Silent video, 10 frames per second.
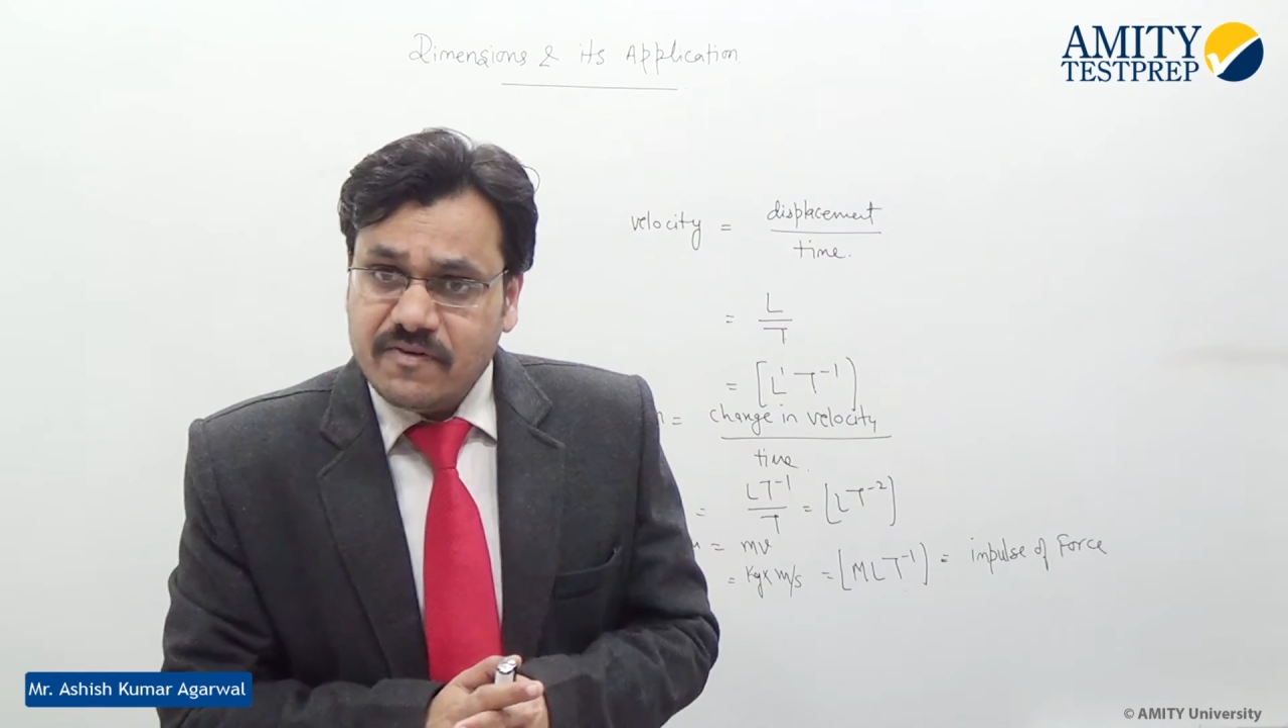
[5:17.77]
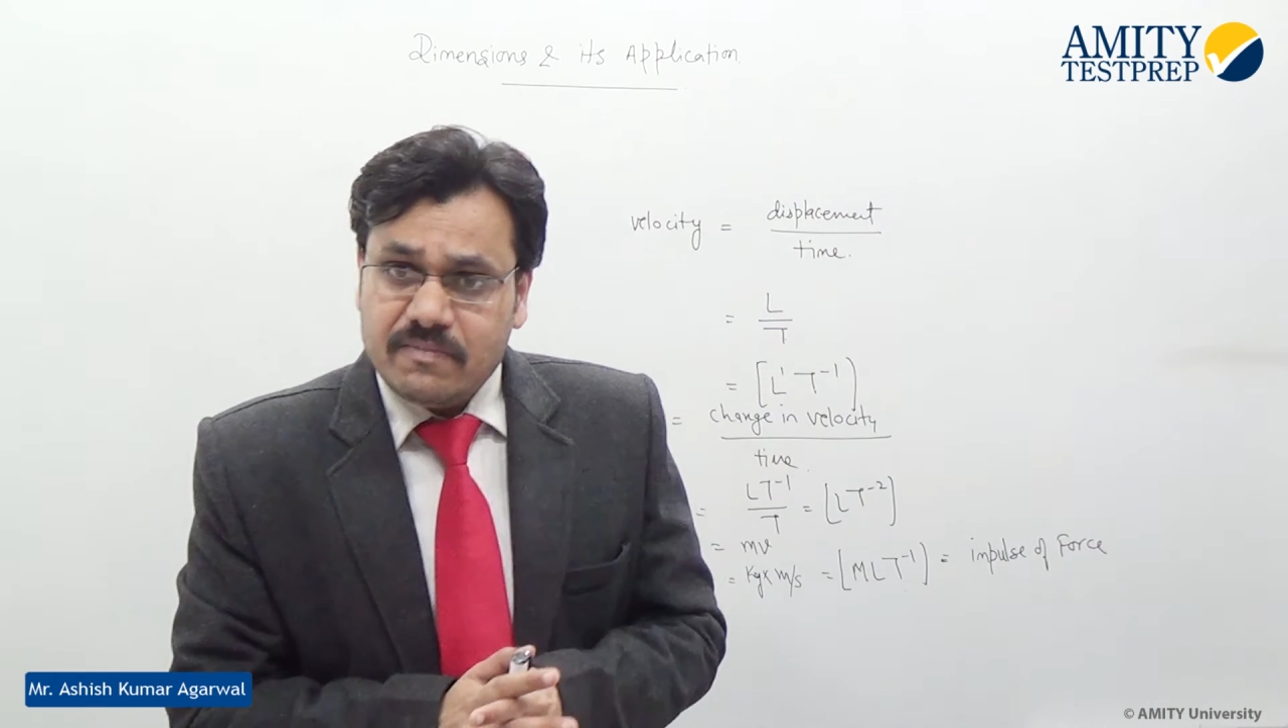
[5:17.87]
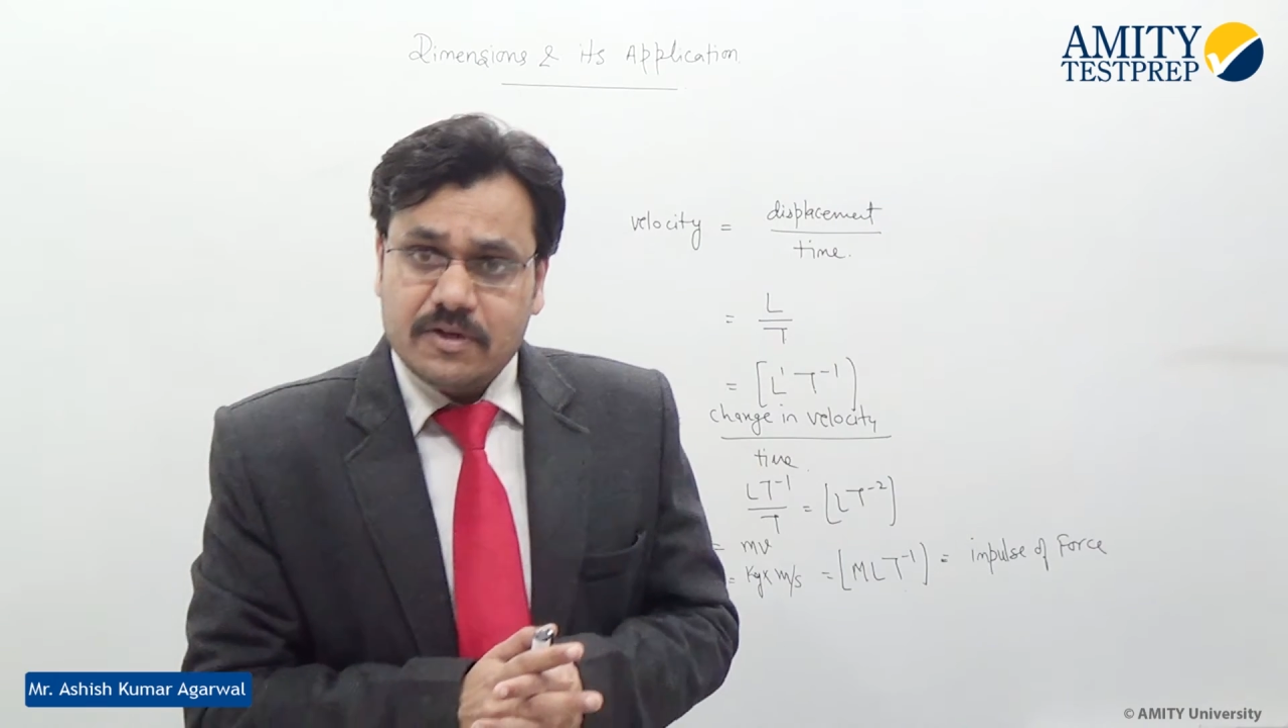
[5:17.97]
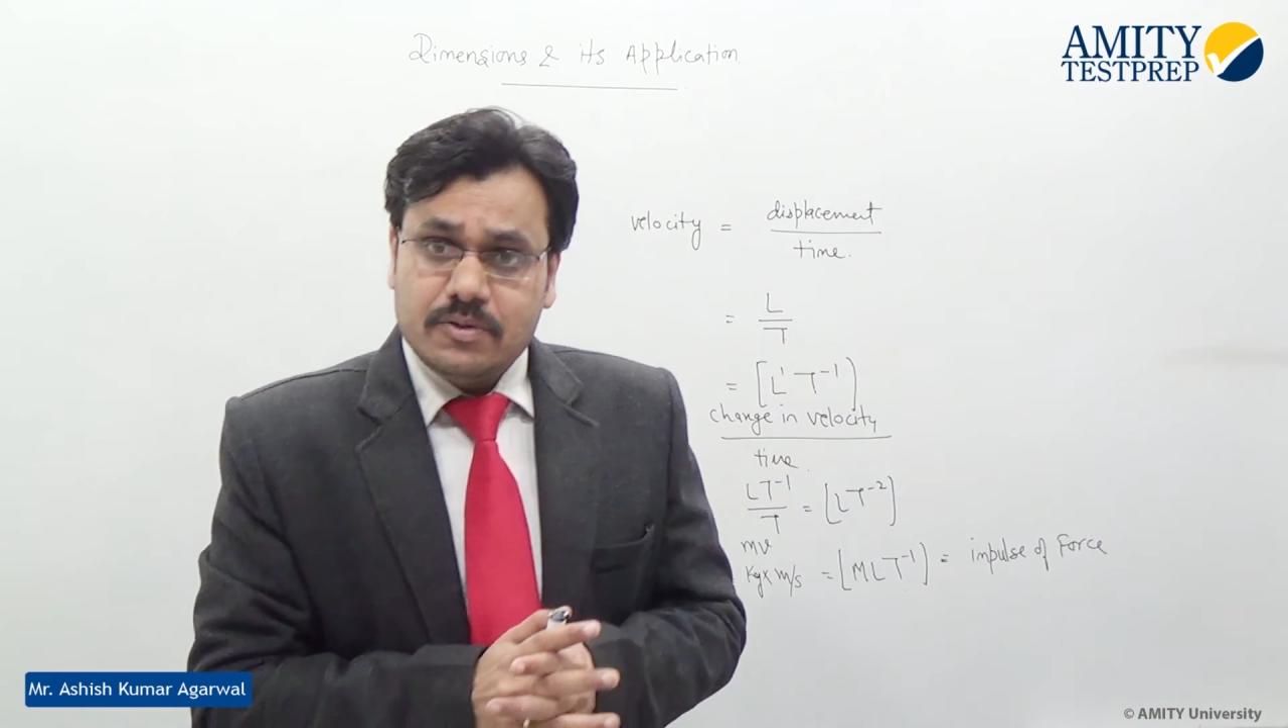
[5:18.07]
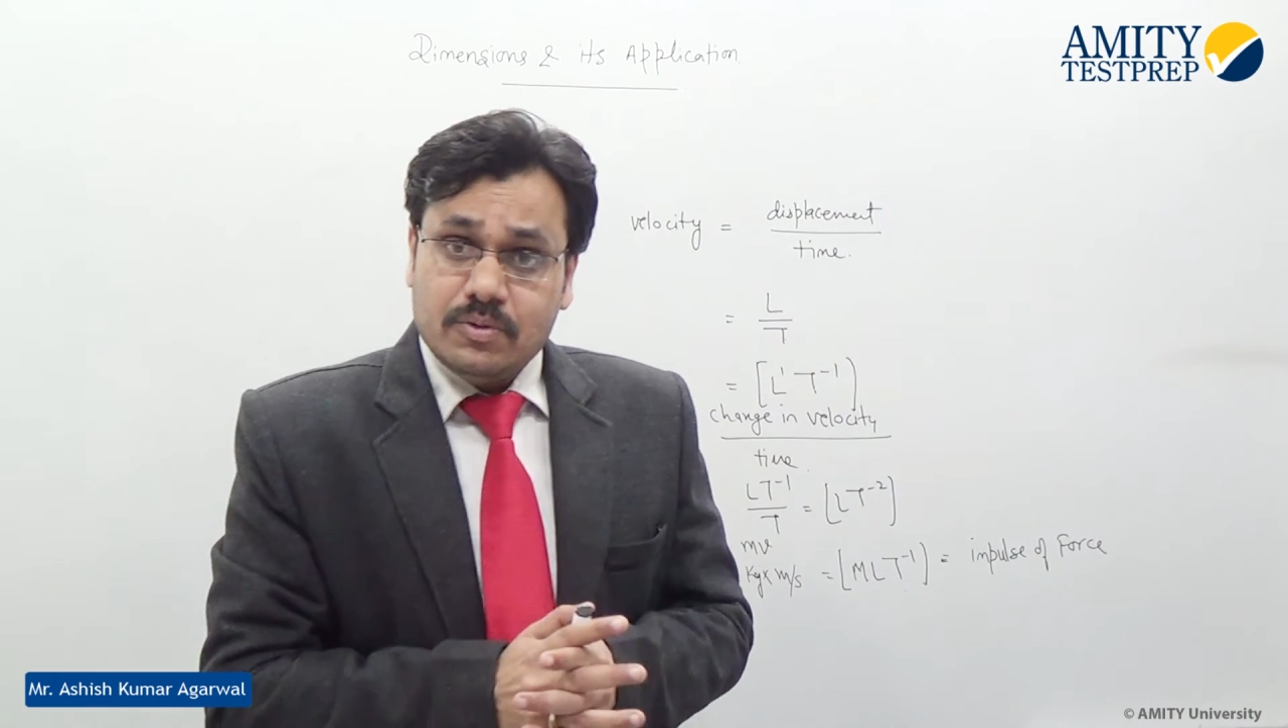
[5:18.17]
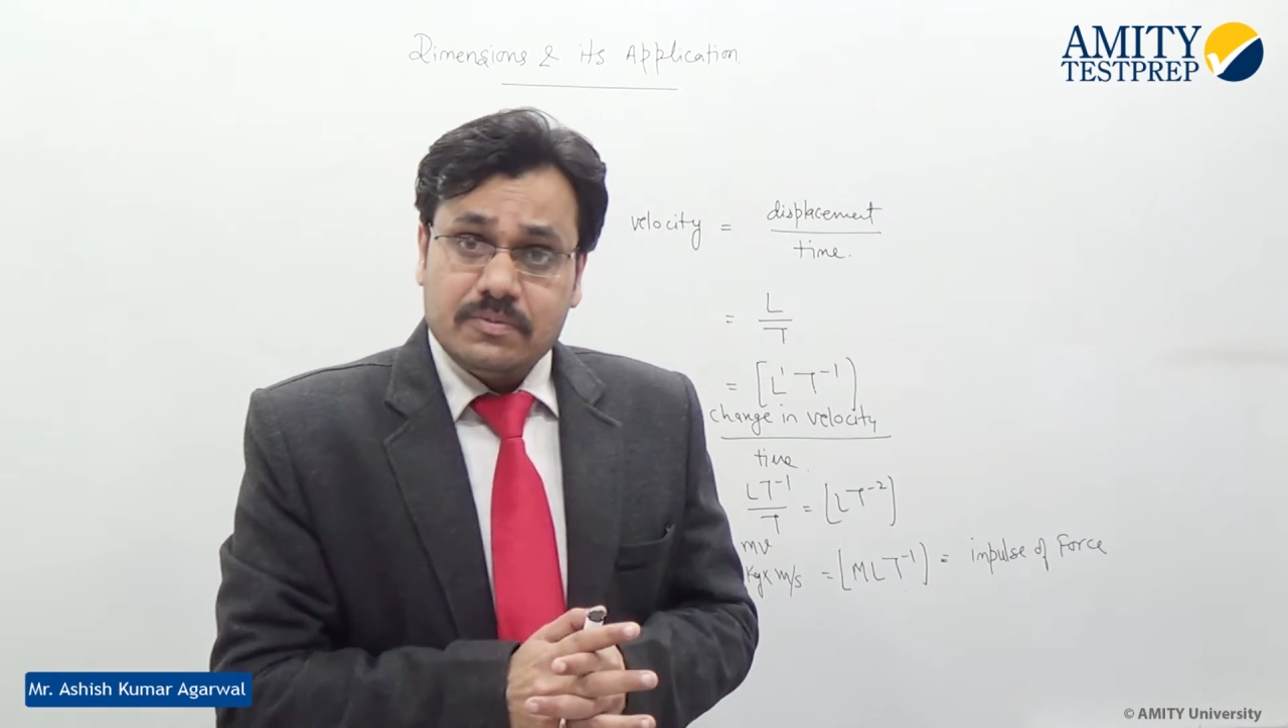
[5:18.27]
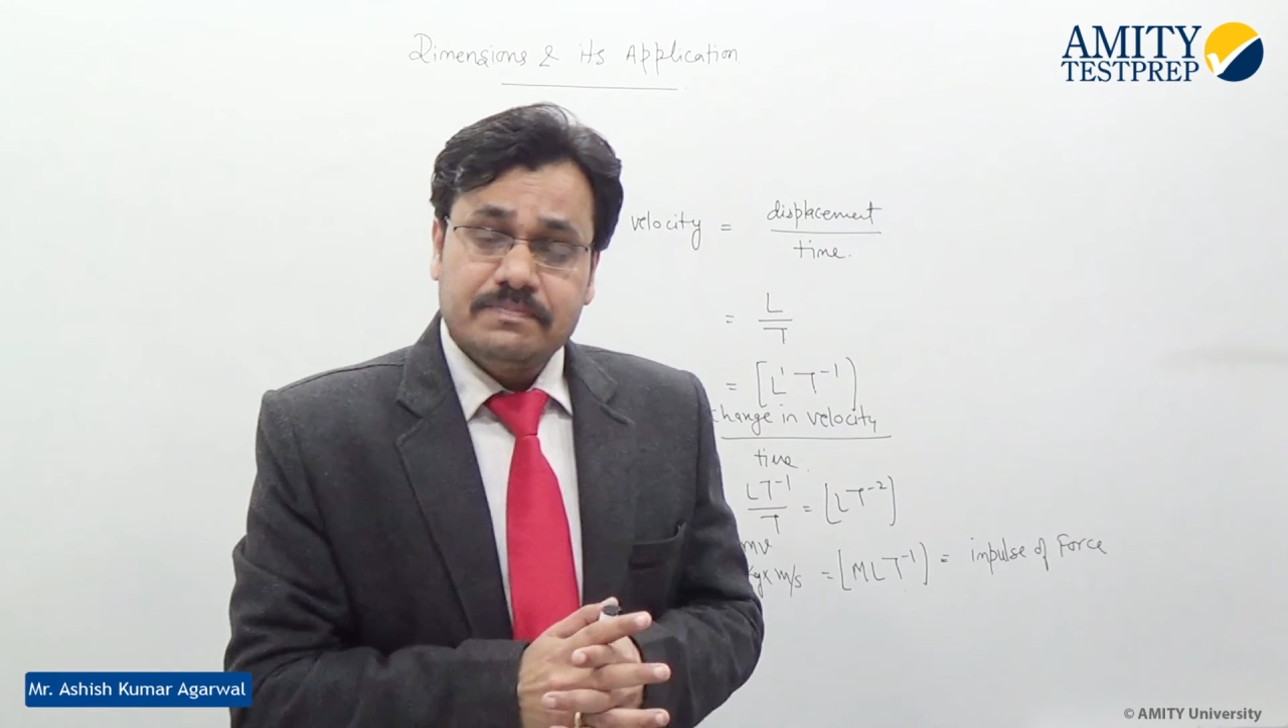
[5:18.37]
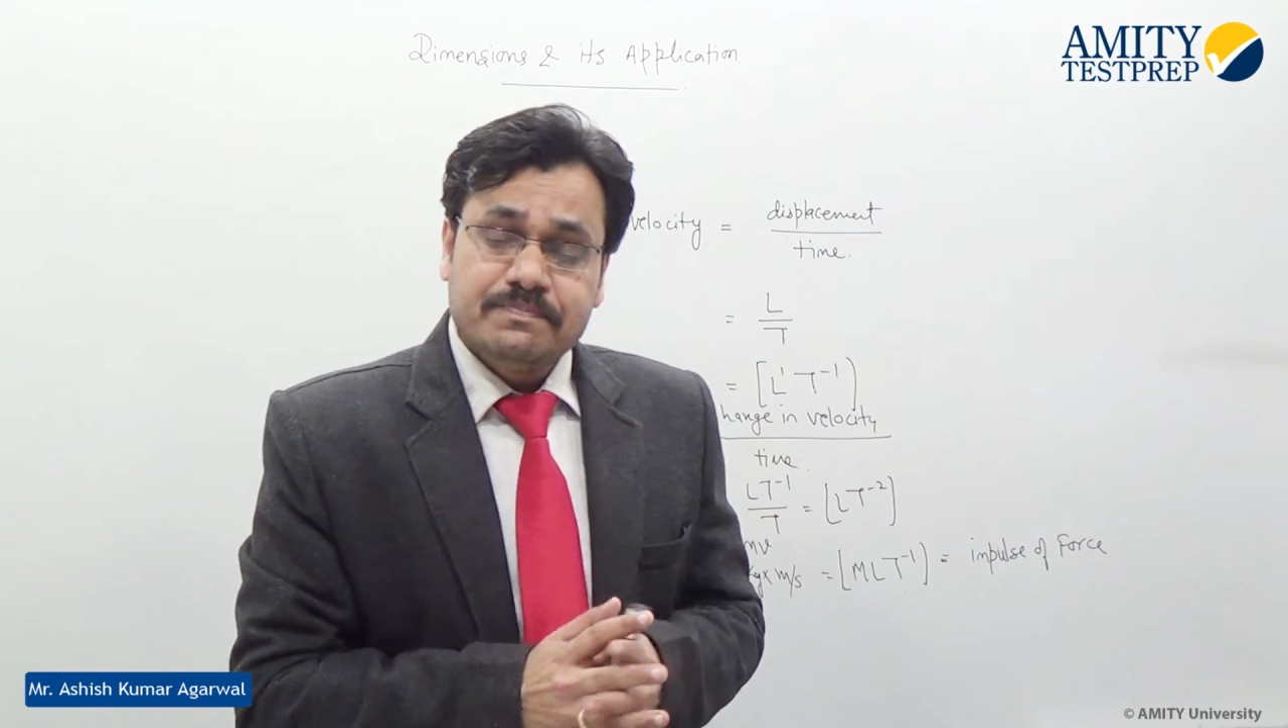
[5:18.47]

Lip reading: formula too.